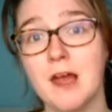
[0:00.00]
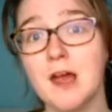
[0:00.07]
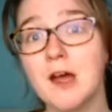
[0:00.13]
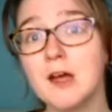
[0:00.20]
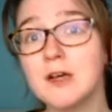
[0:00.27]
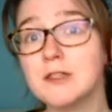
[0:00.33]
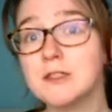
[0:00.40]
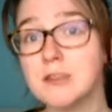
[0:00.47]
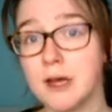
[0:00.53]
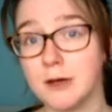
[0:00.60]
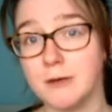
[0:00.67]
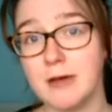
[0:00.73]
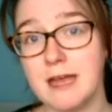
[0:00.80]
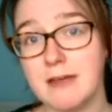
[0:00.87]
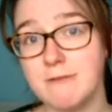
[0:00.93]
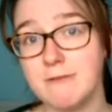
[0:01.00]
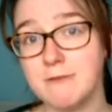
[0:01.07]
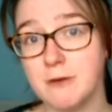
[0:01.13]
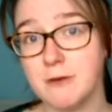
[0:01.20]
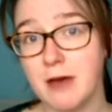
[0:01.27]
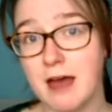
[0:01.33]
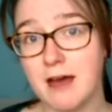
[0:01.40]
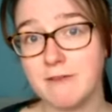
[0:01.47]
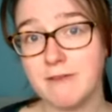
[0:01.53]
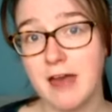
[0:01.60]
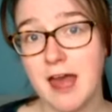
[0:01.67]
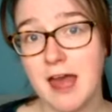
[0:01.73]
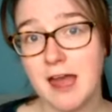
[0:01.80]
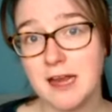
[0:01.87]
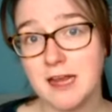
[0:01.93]
So if you have
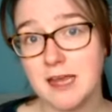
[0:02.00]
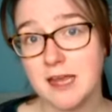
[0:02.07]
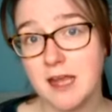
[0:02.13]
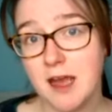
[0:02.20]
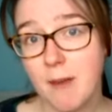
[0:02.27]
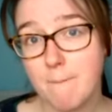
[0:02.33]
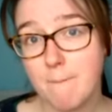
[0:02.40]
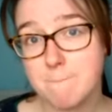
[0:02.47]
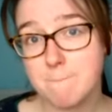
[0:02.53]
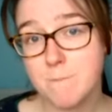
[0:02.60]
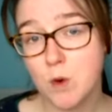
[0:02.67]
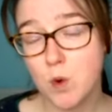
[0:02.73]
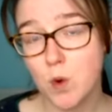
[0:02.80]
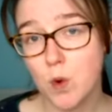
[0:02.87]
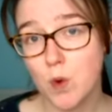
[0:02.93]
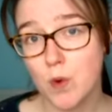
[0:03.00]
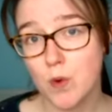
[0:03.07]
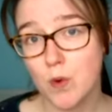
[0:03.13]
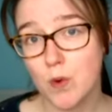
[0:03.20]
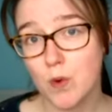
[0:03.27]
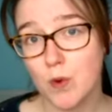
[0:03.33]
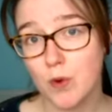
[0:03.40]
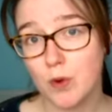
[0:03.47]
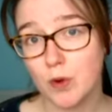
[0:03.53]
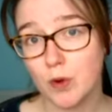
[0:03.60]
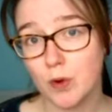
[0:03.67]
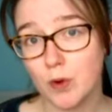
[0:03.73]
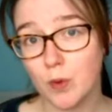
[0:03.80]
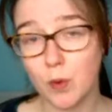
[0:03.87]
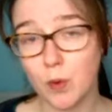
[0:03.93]
any more
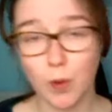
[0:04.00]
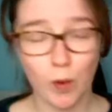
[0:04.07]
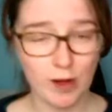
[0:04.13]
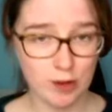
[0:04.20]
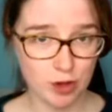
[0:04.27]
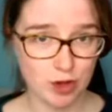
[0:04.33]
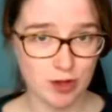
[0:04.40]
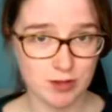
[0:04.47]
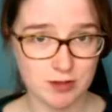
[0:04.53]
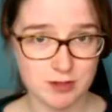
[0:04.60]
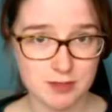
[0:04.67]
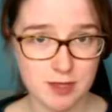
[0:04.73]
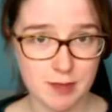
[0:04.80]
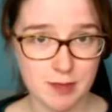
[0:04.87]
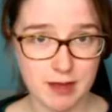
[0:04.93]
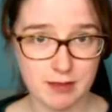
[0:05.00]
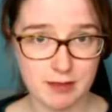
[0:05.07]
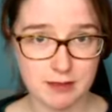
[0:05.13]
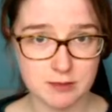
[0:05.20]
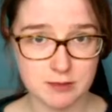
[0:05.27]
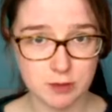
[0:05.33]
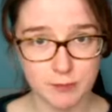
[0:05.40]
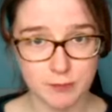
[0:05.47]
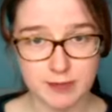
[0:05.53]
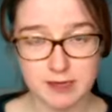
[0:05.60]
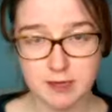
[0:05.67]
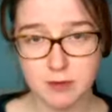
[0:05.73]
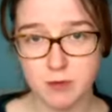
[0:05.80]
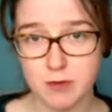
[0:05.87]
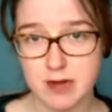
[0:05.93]
questions about this topic,
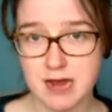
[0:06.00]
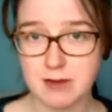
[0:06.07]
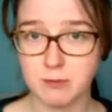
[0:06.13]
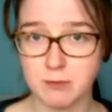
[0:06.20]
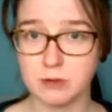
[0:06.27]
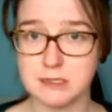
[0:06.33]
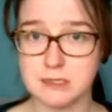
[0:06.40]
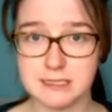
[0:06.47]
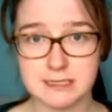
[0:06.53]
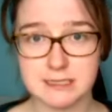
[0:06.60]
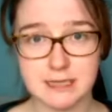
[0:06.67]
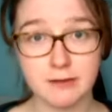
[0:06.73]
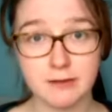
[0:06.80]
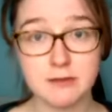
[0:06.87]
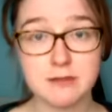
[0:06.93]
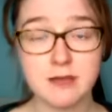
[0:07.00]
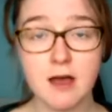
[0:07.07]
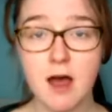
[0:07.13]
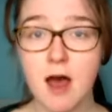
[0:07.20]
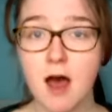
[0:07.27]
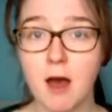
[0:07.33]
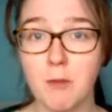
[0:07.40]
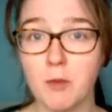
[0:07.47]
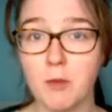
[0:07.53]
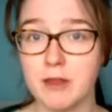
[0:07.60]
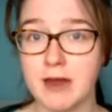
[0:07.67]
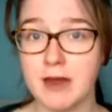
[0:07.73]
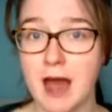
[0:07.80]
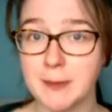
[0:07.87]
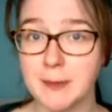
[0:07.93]
you want any more details, I'm more than
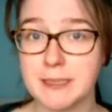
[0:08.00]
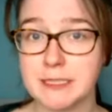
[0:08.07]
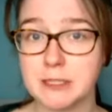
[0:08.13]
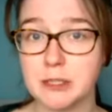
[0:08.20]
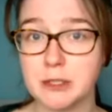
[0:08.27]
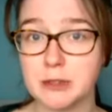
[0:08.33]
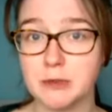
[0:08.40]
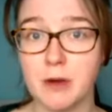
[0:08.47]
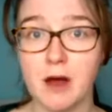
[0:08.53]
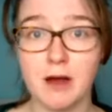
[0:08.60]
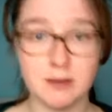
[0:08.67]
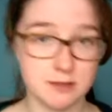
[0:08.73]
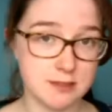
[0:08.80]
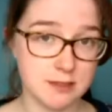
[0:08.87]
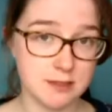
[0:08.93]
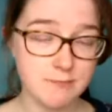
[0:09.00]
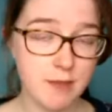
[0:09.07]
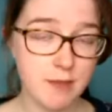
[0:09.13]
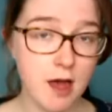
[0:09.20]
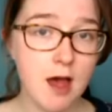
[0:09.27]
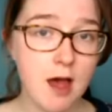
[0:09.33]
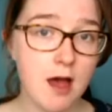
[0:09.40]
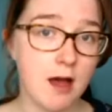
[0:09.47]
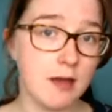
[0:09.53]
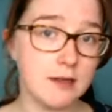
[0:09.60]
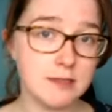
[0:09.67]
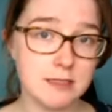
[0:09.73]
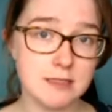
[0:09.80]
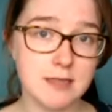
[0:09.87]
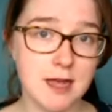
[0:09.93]
happy to answer them. I
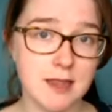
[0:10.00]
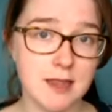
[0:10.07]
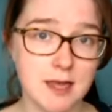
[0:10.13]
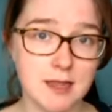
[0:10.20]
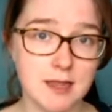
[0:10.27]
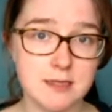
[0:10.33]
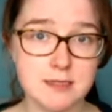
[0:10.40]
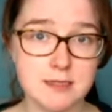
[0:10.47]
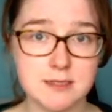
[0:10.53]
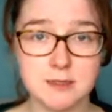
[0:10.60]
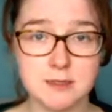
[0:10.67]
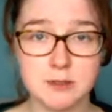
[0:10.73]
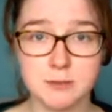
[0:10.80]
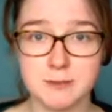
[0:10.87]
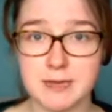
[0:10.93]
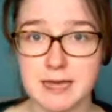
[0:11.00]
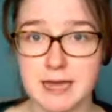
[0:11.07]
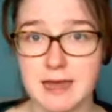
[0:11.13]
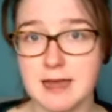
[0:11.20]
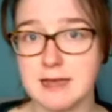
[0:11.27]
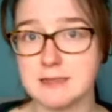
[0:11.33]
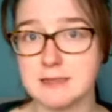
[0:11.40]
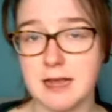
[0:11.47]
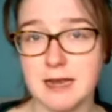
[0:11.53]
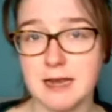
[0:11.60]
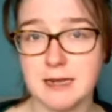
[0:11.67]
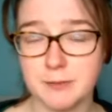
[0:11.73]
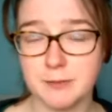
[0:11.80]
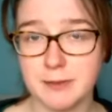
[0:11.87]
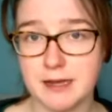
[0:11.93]
understand that this topic is a
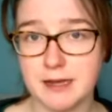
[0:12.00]
little bit